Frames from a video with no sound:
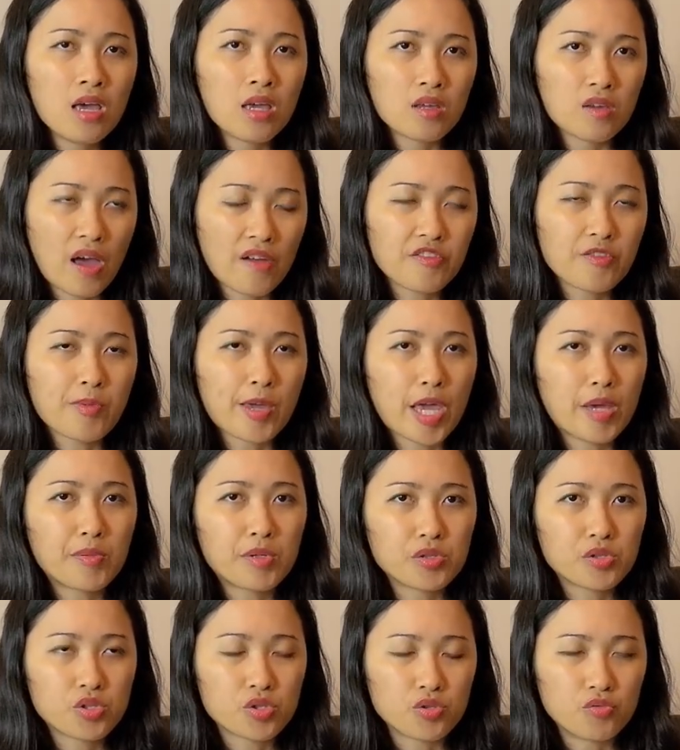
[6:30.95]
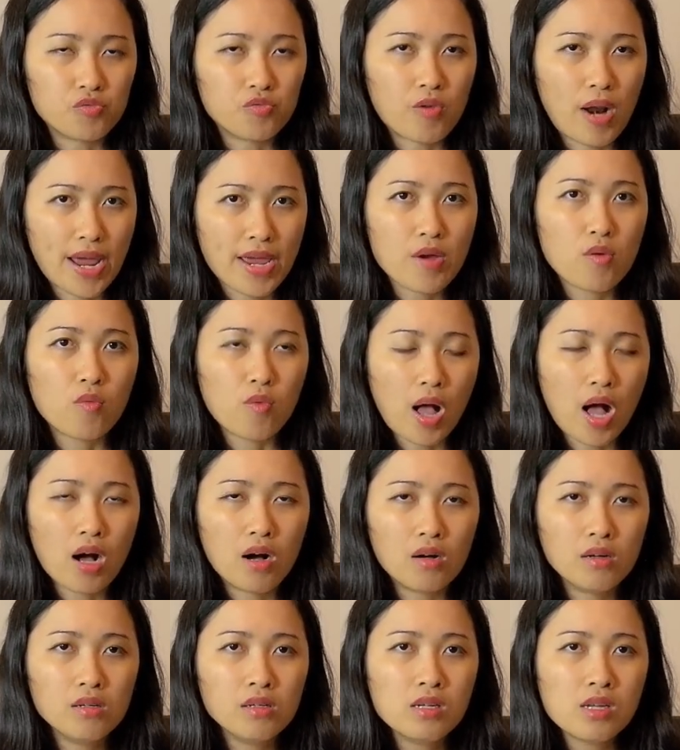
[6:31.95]
You have to be able to write
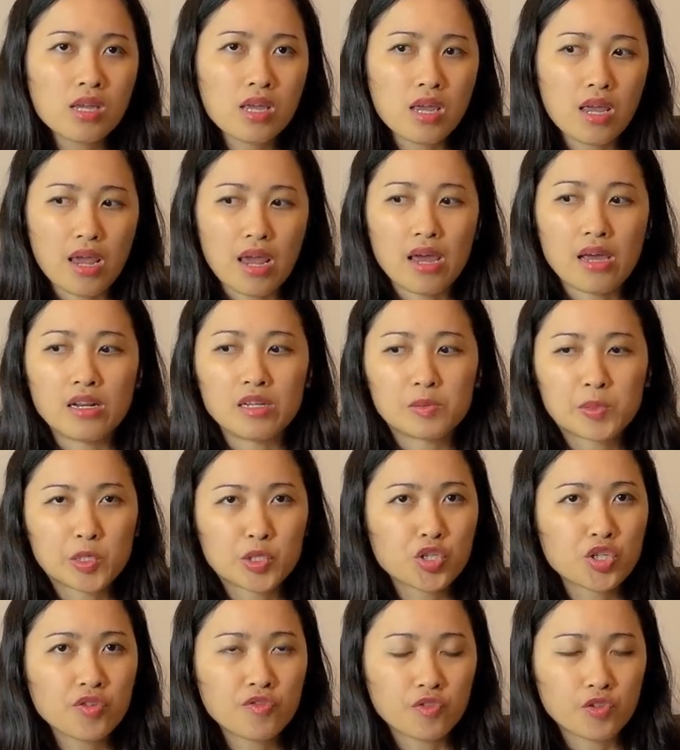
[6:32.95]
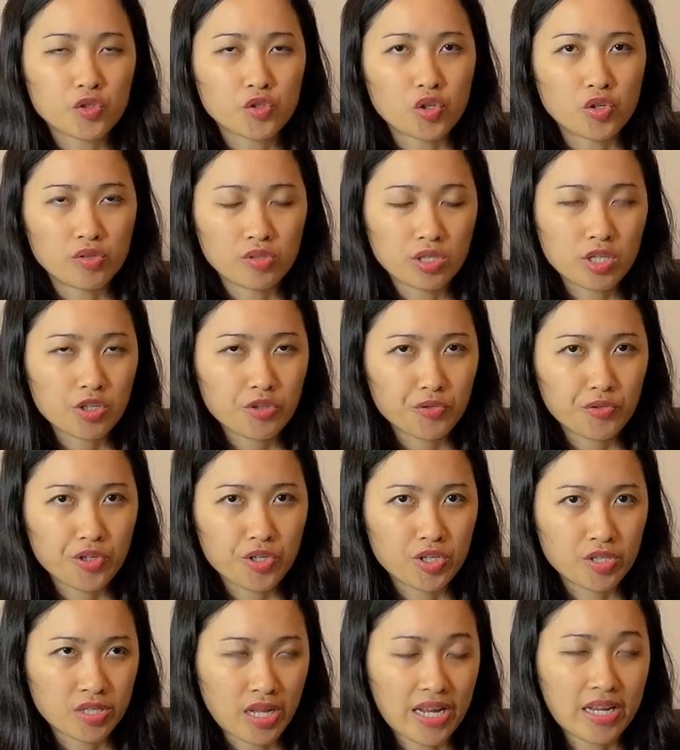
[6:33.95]
well, and especially for certain
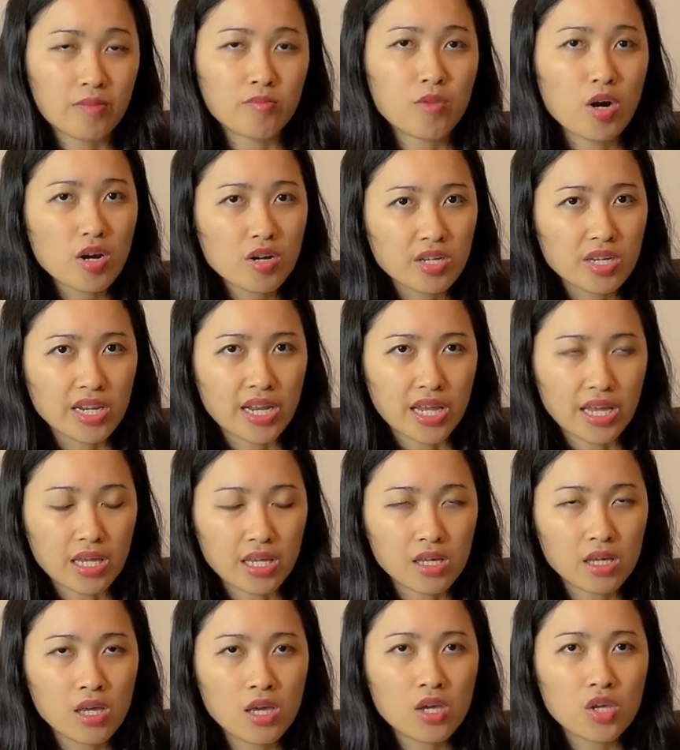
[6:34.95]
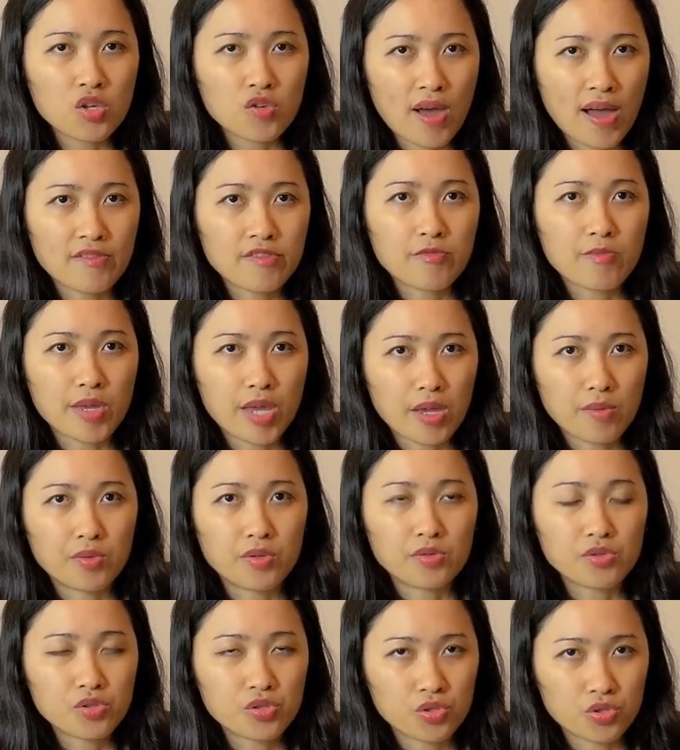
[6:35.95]
careers like marketing, you have to be
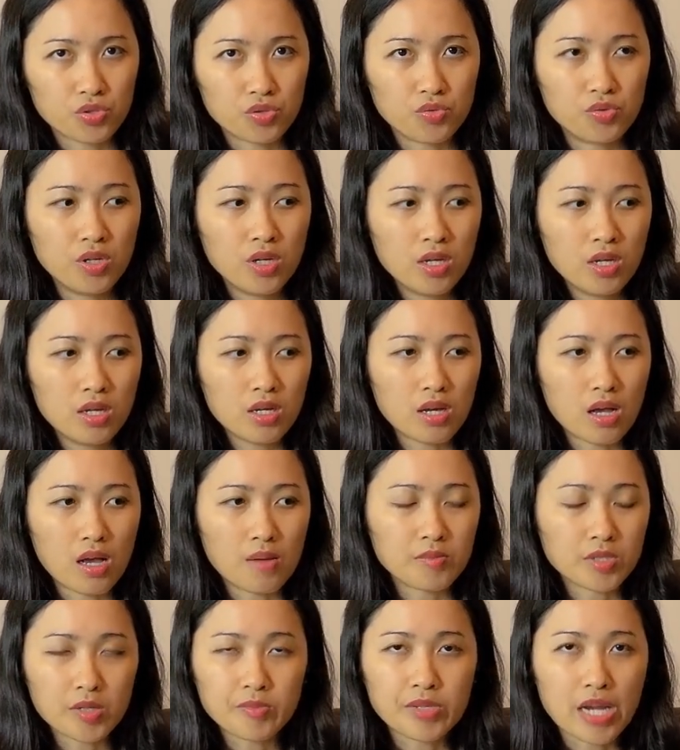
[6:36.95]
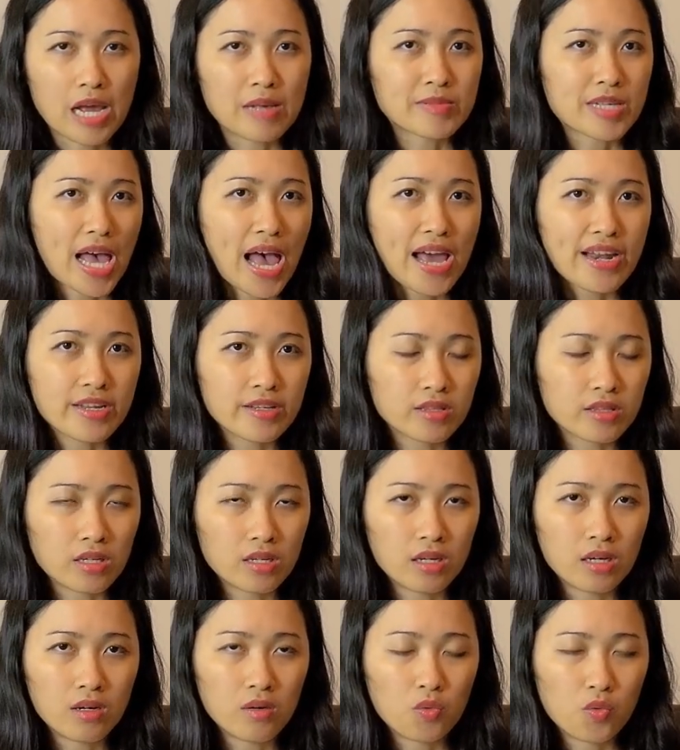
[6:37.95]
able to um, sometimes edit
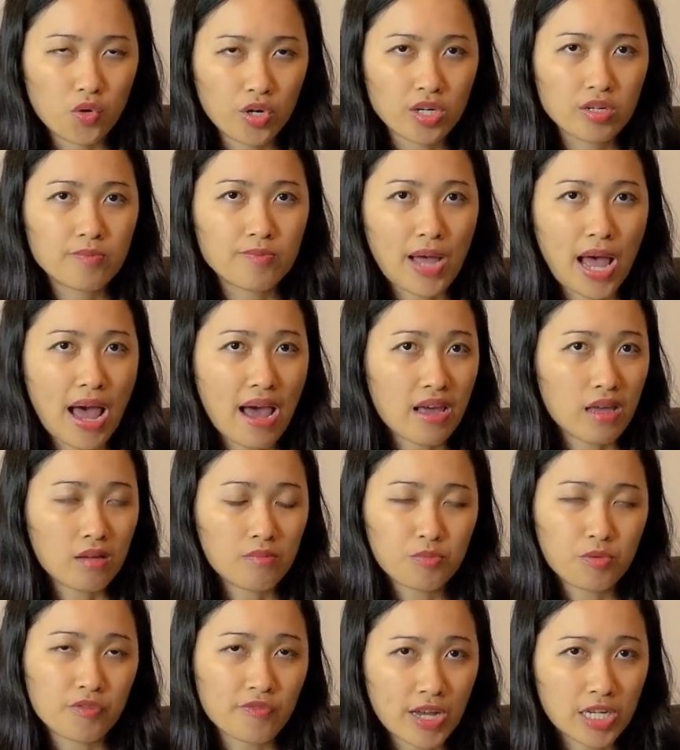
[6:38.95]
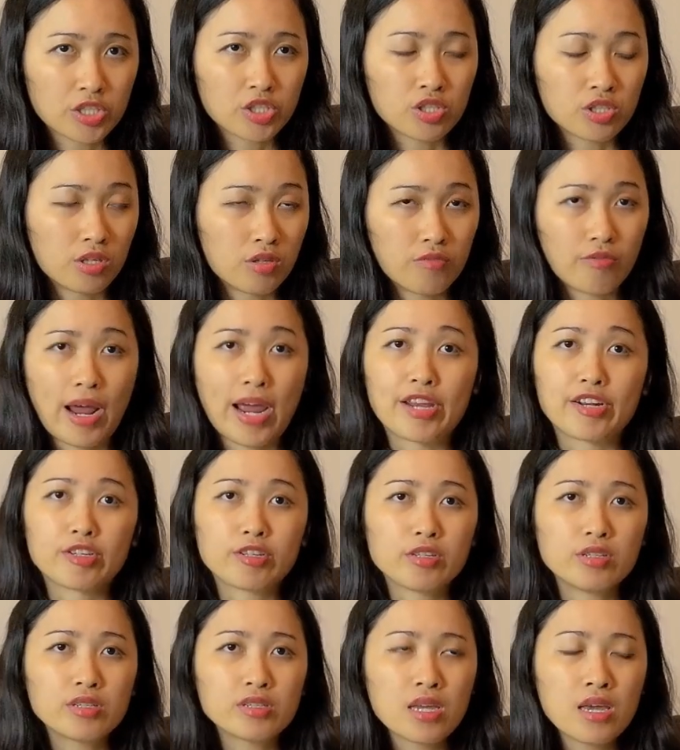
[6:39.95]
the work by professional
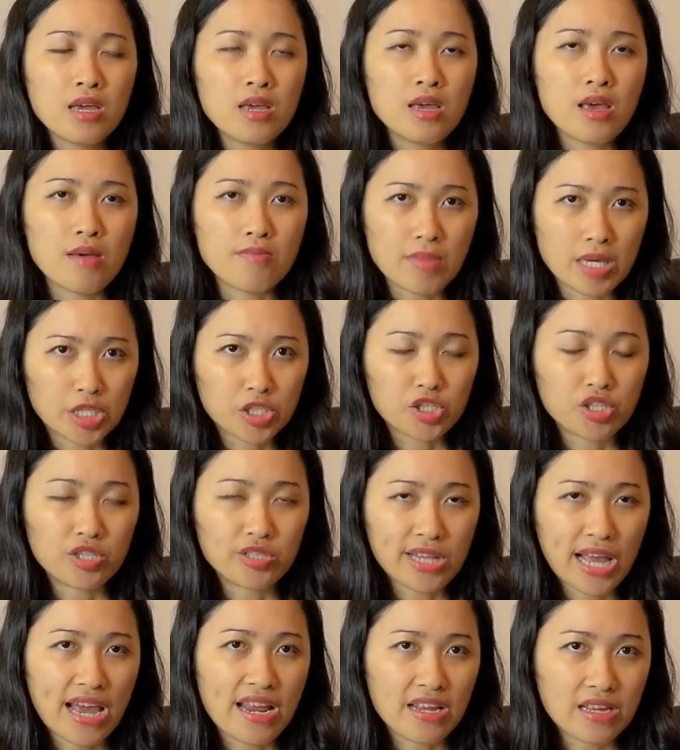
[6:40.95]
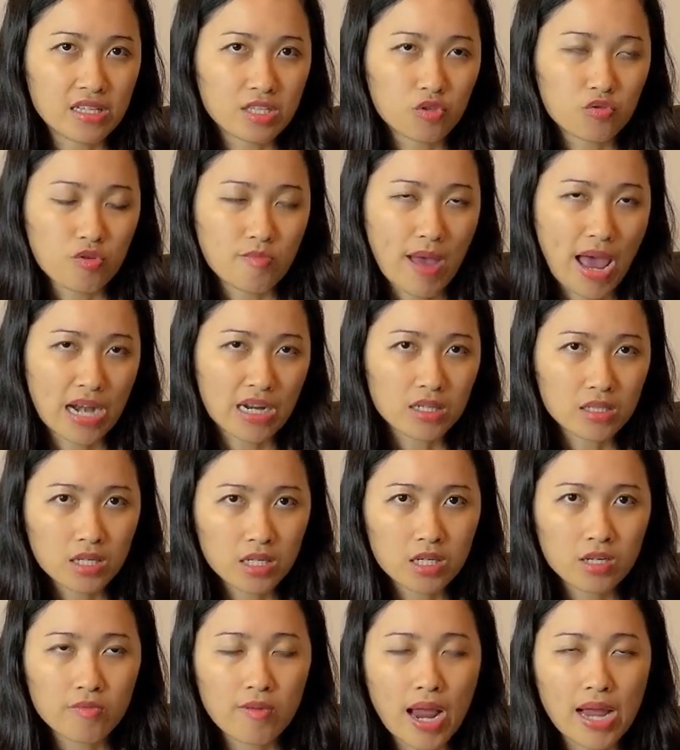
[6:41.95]
writers and make sure that it's grammatically
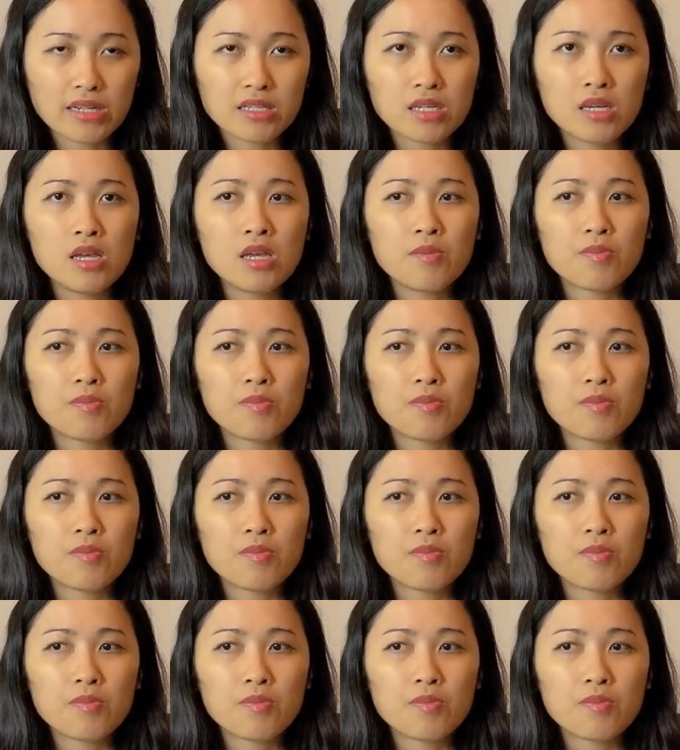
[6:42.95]
correct.